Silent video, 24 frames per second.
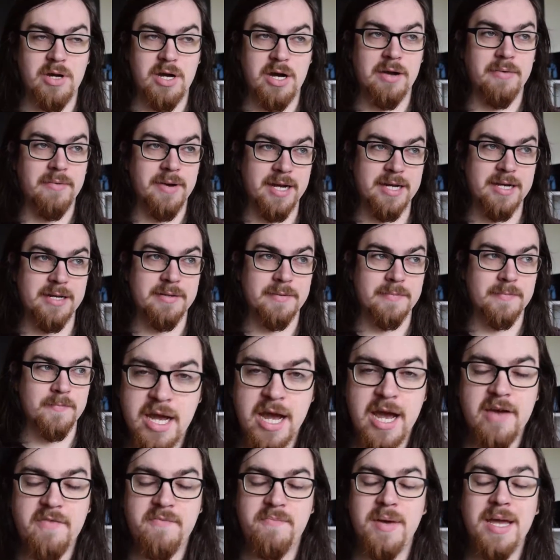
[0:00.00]
I reckon.
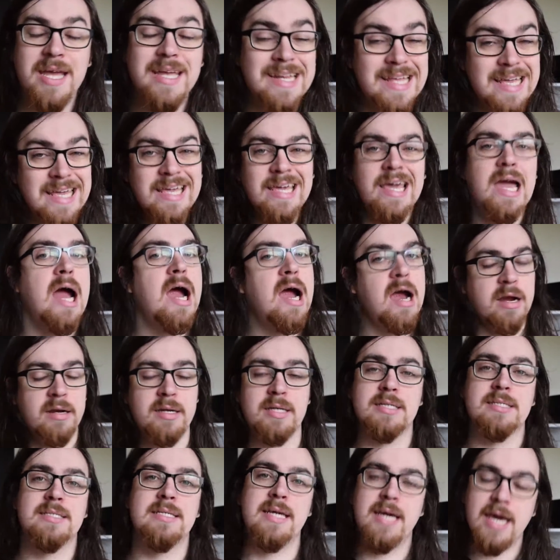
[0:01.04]
Have been in
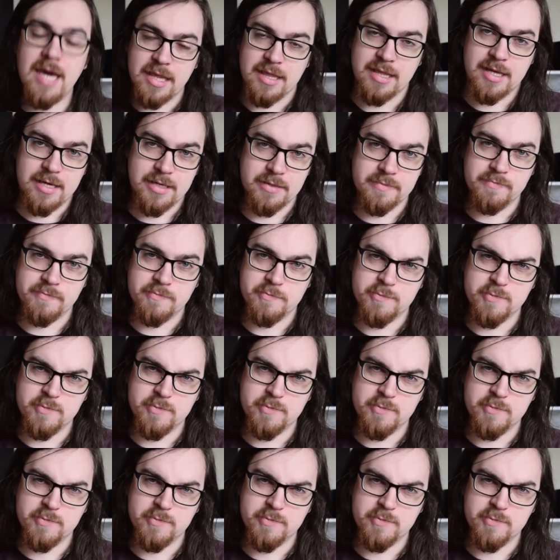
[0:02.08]
character together,